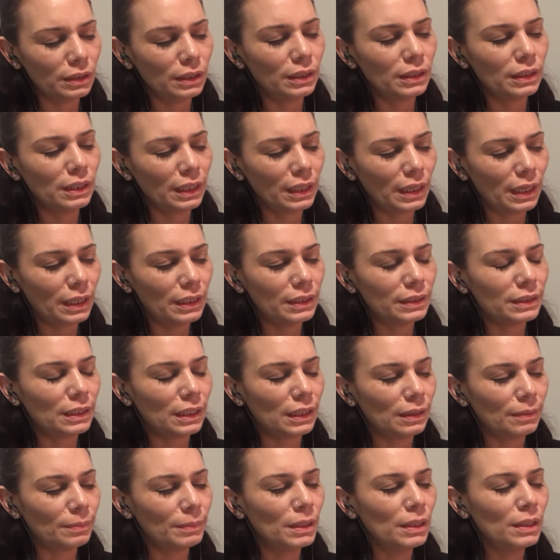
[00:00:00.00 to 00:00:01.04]
indicates
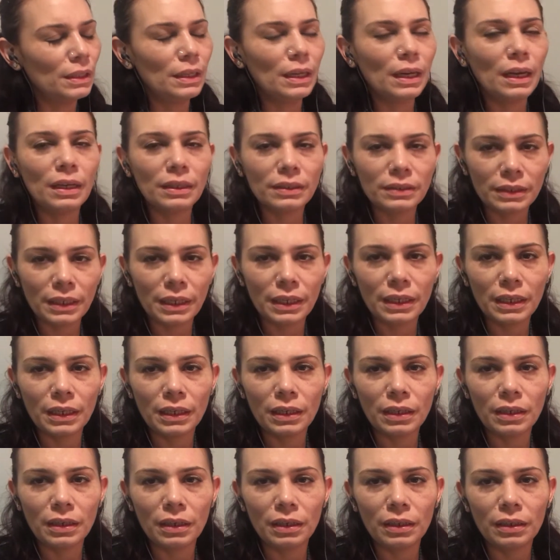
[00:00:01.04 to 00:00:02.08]
a
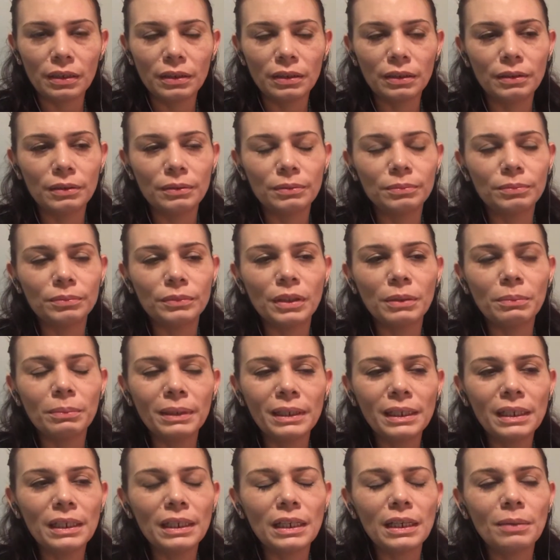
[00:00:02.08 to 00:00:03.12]
psychic
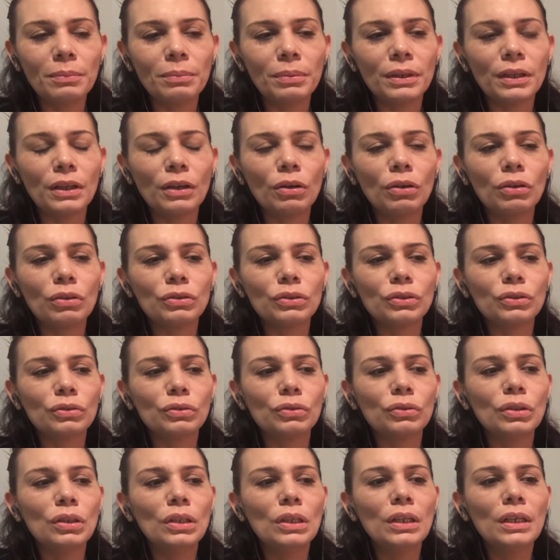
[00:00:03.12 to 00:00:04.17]
ability, but it
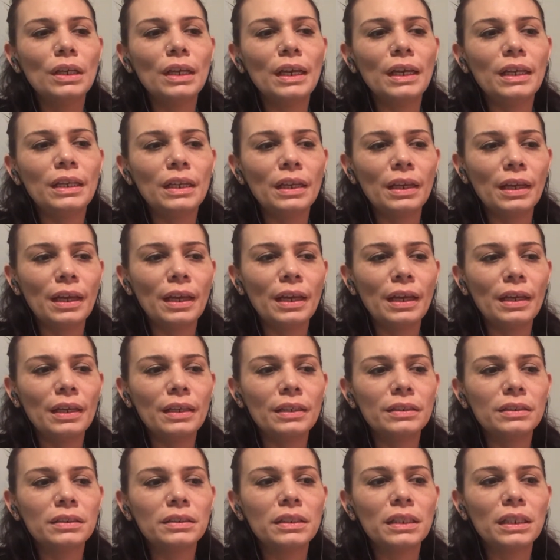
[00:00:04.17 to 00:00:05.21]
also
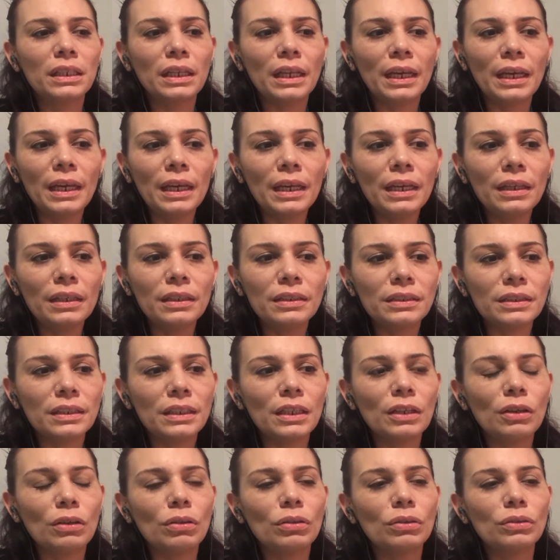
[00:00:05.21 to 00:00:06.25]
indicates delays,
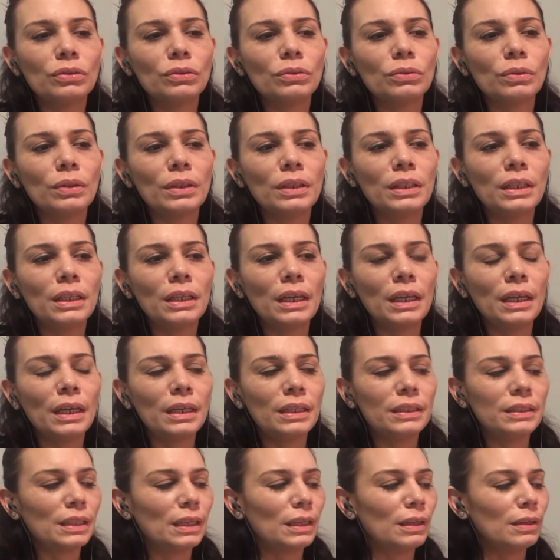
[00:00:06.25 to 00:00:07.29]
and it also
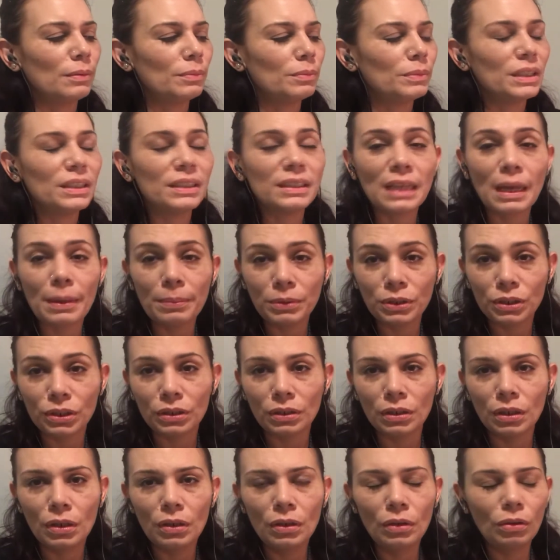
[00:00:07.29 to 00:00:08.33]
indicates
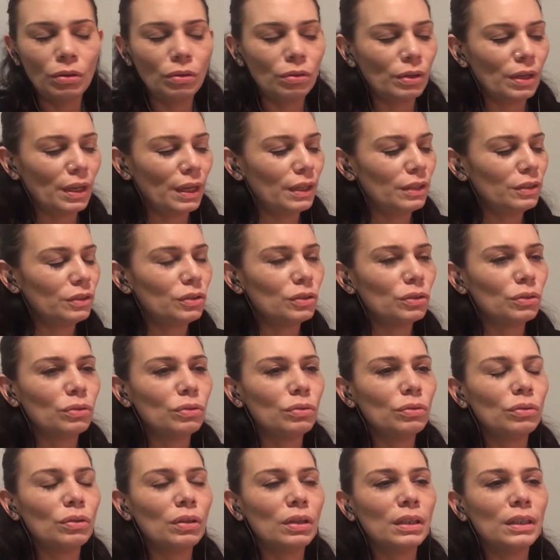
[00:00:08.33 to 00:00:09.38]
deception. Okay,
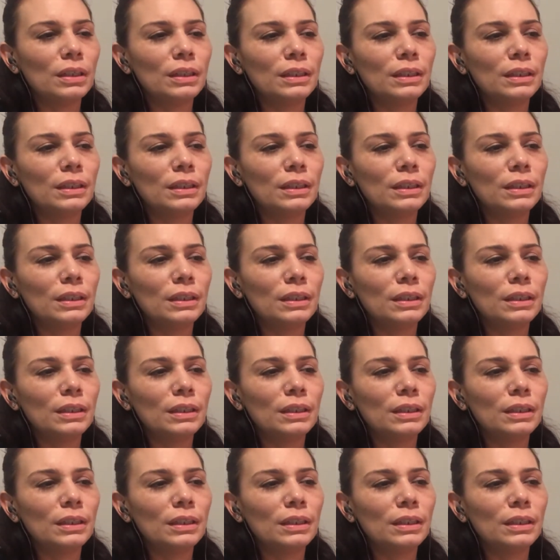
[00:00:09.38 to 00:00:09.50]
so